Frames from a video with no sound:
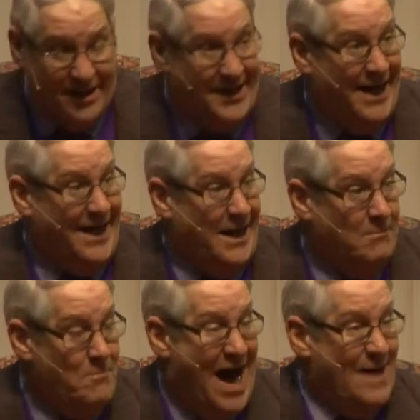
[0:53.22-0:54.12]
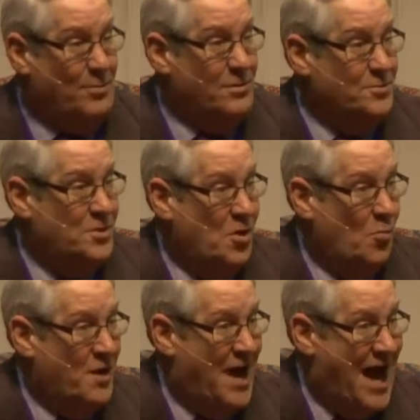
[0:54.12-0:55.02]
getting Bibles
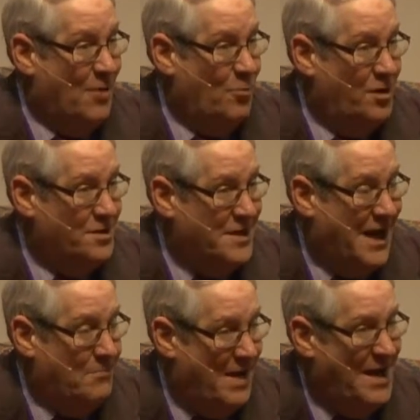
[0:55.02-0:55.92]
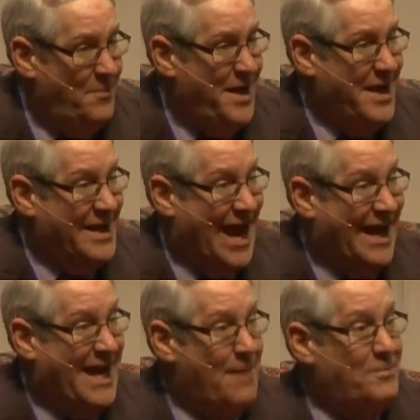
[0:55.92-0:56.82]
when I was a baby, and I
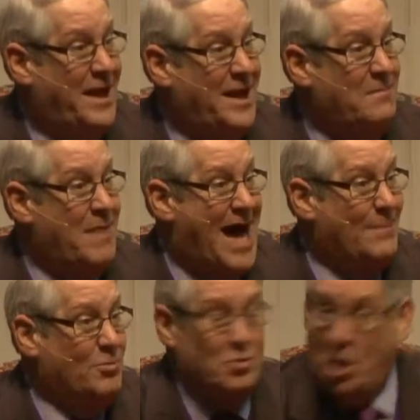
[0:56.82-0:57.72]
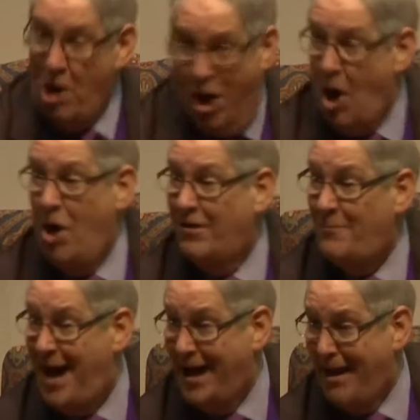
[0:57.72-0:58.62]
kept getting Bibles all of
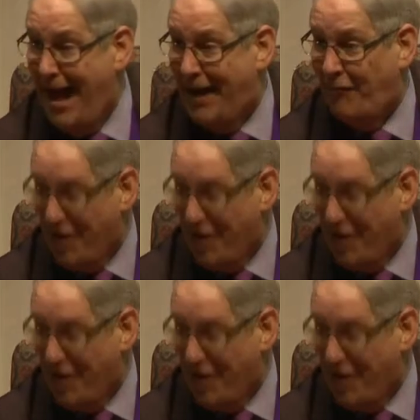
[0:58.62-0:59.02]
my life.